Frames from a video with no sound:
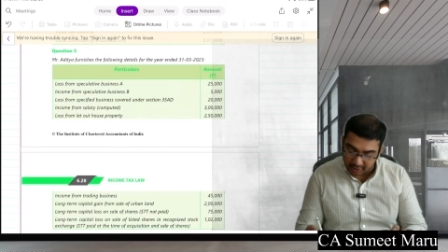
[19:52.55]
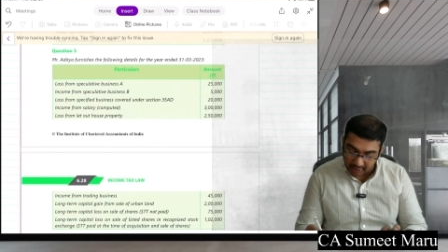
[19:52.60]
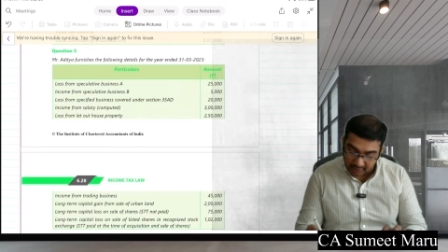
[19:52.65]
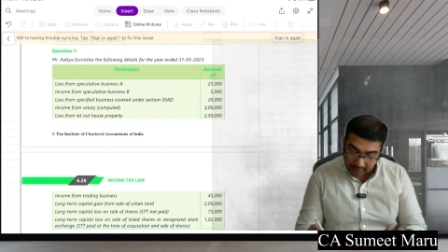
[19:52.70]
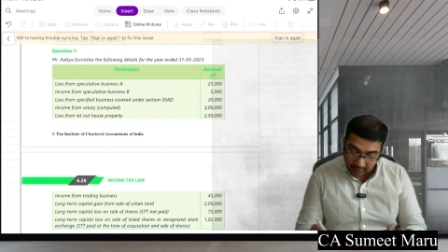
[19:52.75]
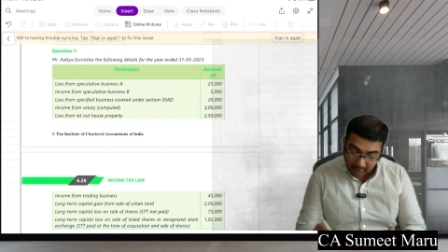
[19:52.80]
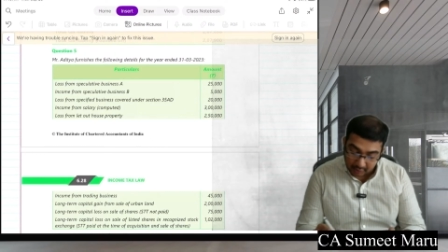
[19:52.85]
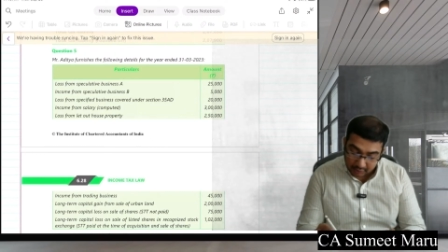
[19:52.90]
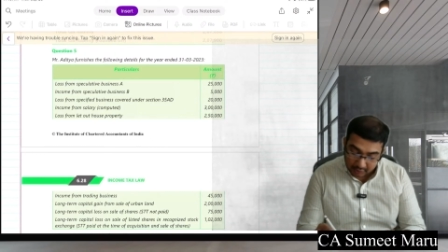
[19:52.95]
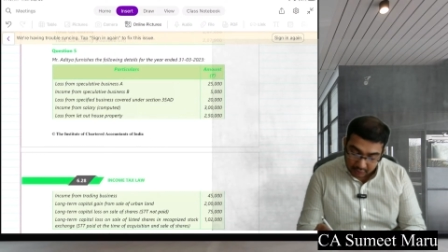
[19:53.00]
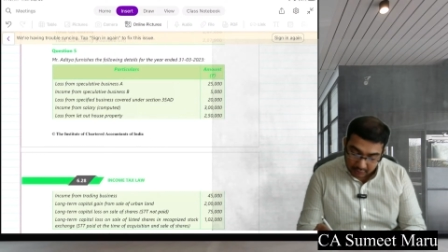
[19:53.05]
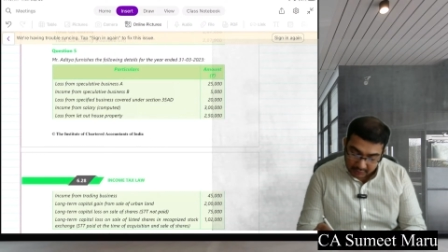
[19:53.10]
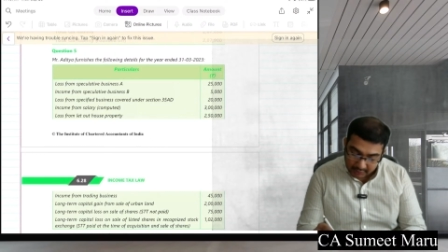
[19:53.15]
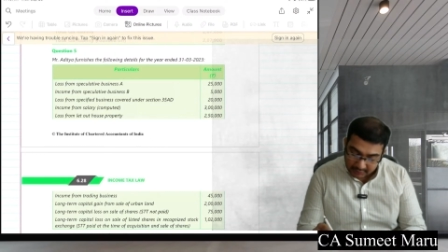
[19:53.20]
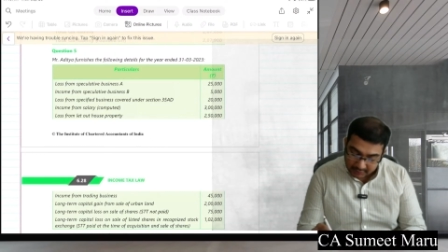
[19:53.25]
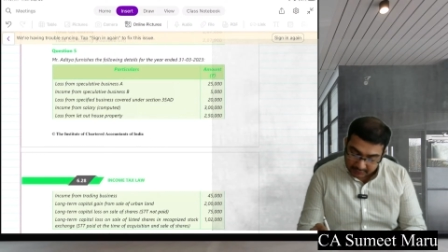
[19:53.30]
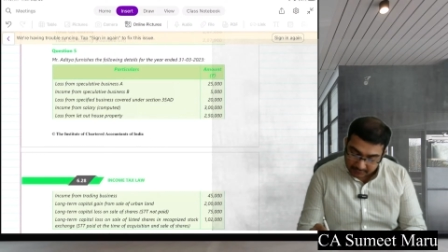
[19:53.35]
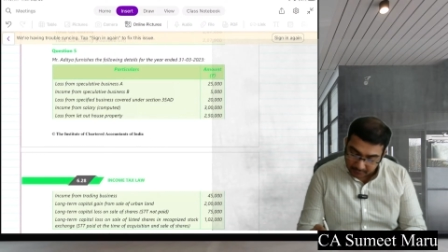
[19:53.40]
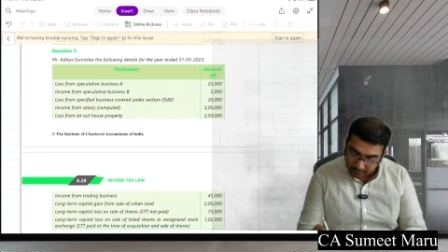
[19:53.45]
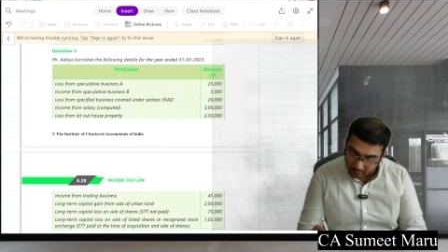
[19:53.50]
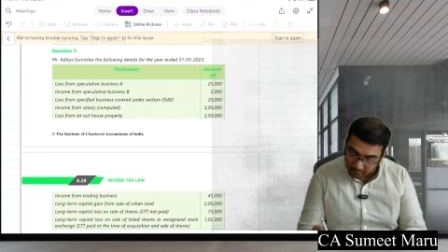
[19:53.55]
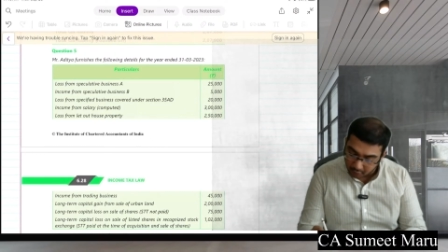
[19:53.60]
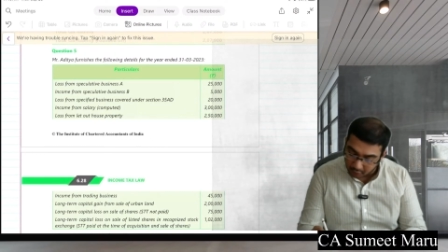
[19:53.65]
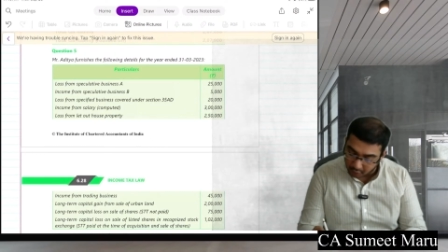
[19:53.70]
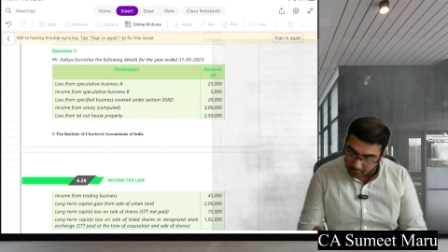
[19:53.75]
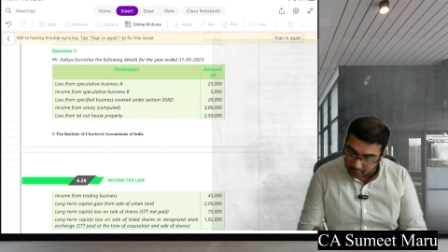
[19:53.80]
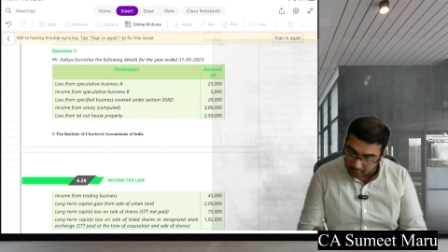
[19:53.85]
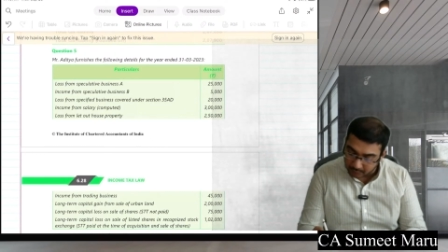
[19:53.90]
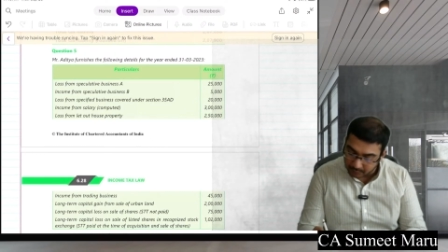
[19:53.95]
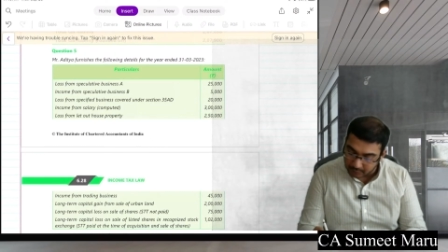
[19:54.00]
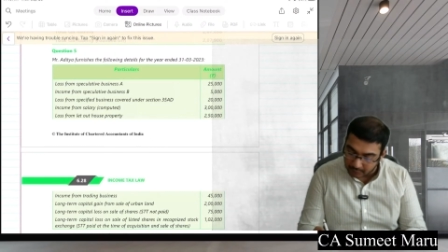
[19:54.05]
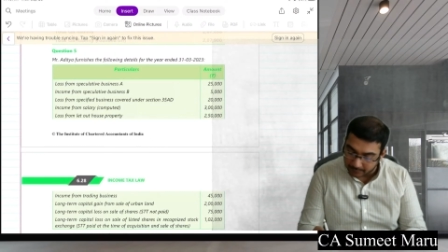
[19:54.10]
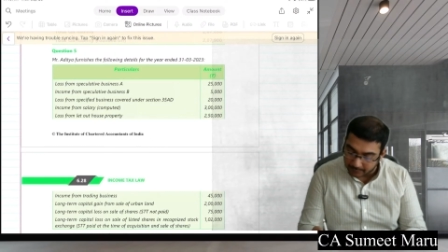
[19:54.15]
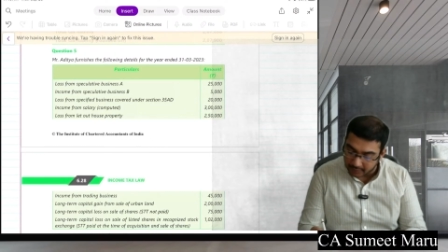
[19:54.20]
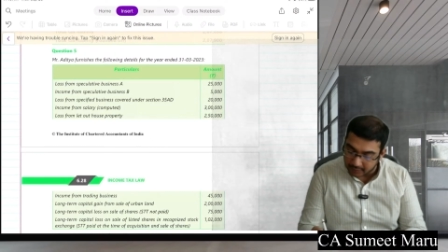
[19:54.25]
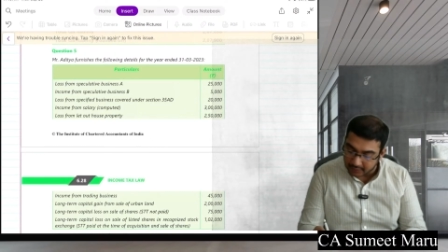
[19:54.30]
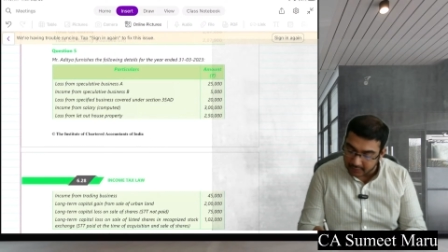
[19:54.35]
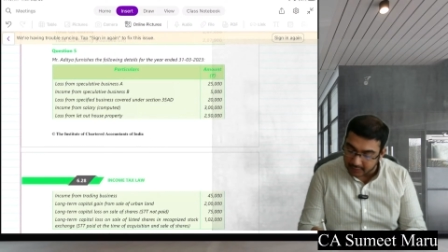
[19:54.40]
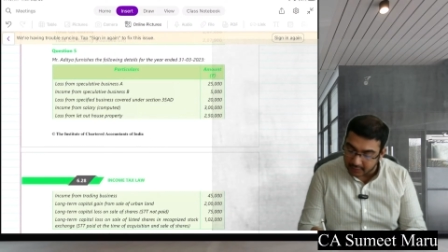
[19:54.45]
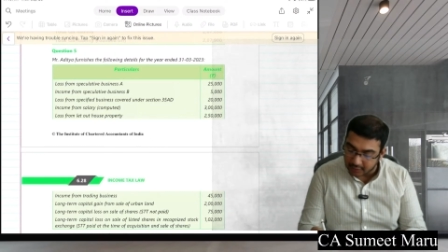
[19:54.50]
and also there is more long-term
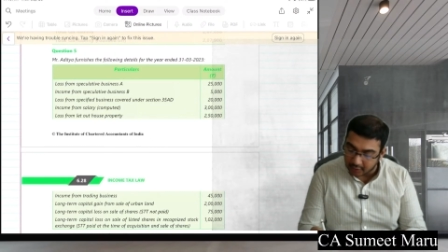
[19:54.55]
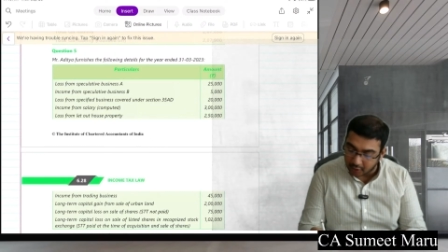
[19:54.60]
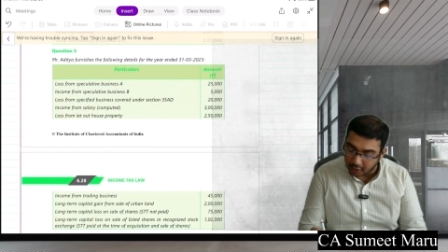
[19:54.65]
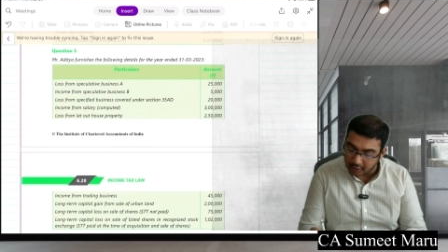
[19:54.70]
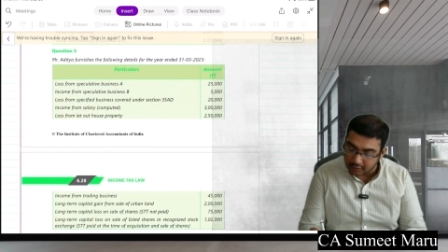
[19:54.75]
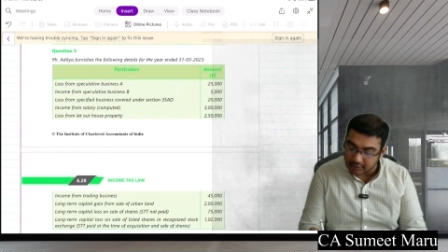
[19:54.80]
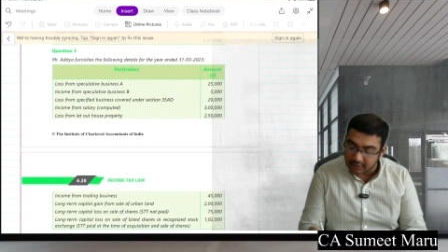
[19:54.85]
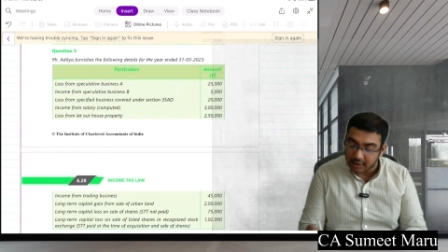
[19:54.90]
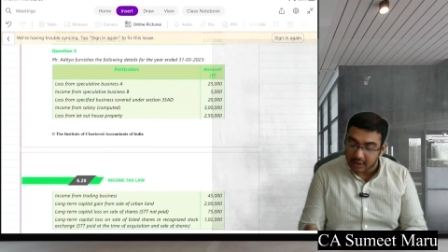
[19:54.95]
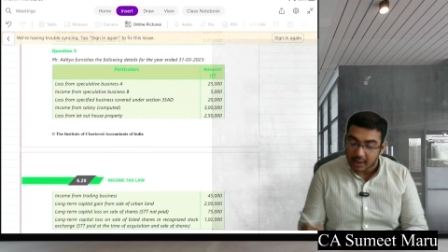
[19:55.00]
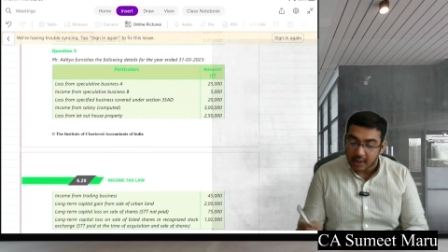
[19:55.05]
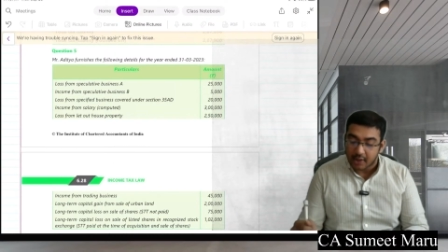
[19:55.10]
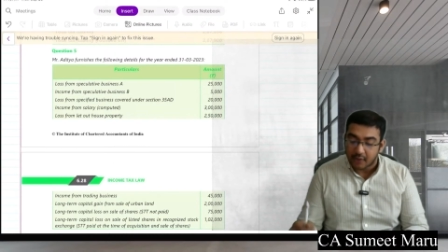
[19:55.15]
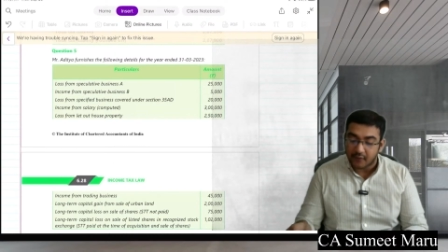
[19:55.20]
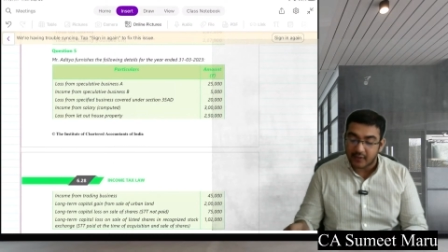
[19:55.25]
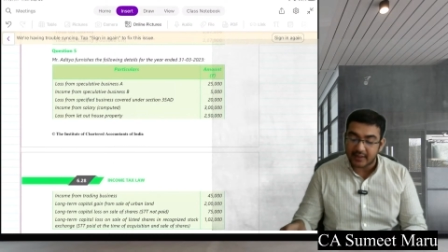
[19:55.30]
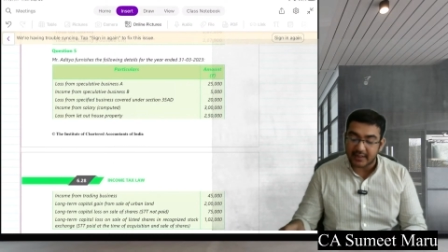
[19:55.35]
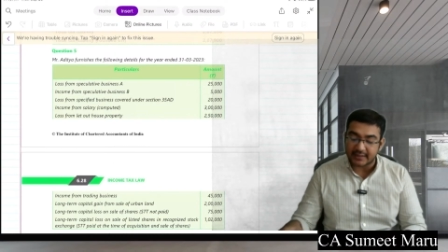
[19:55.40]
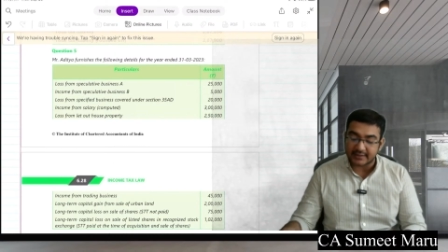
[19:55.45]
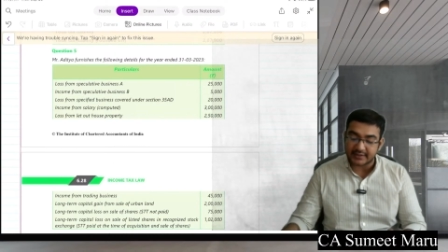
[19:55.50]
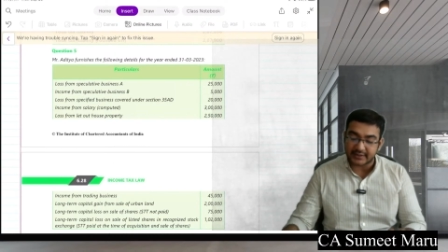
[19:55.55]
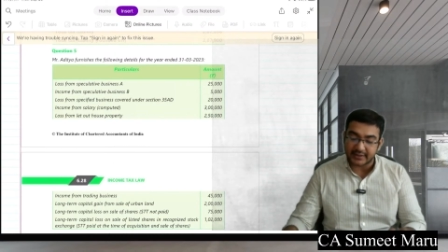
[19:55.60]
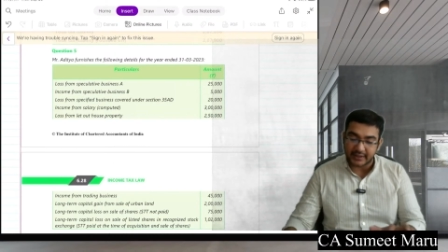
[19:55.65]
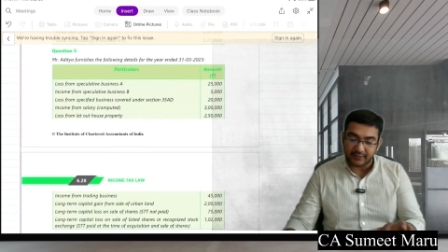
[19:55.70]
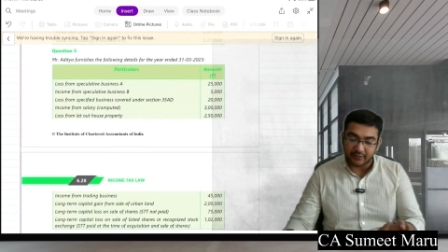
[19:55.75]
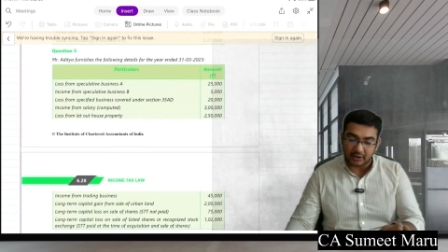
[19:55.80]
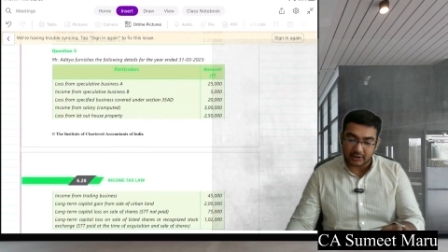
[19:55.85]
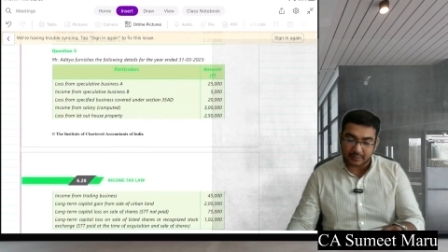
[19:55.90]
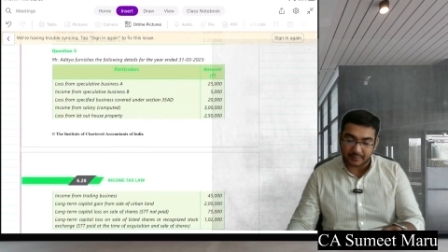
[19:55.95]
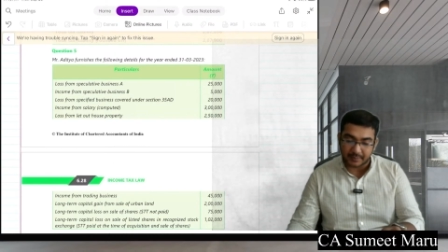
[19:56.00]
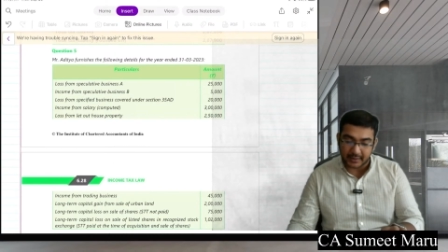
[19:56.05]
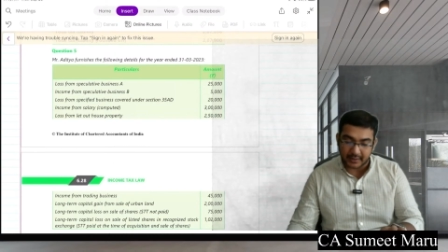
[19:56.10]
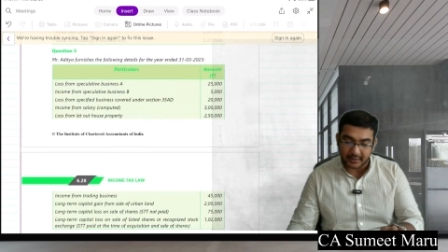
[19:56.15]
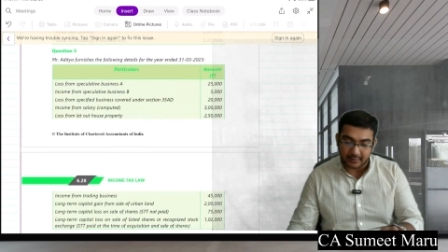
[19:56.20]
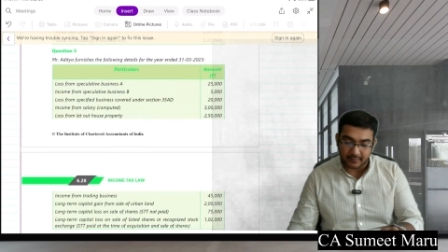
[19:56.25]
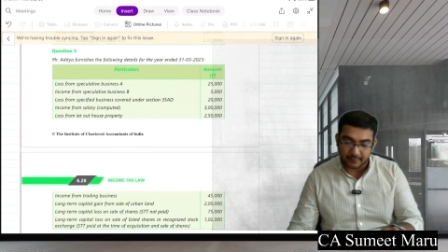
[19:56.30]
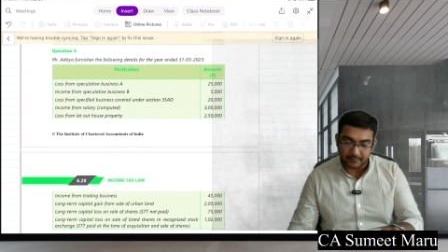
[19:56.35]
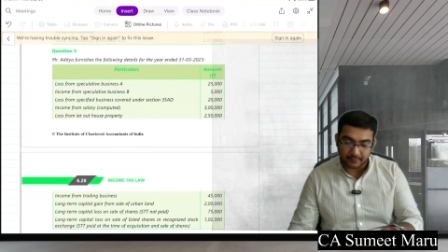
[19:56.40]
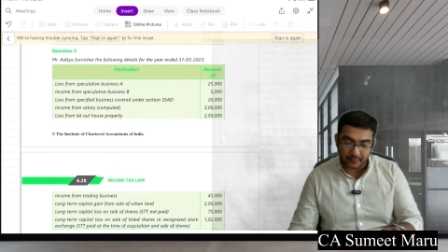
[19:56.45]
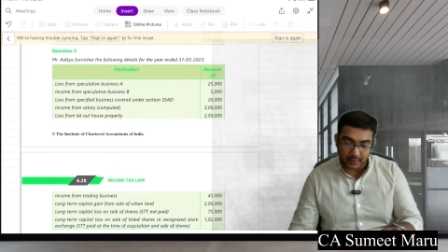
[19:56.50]
capital gain loss when STD was paid.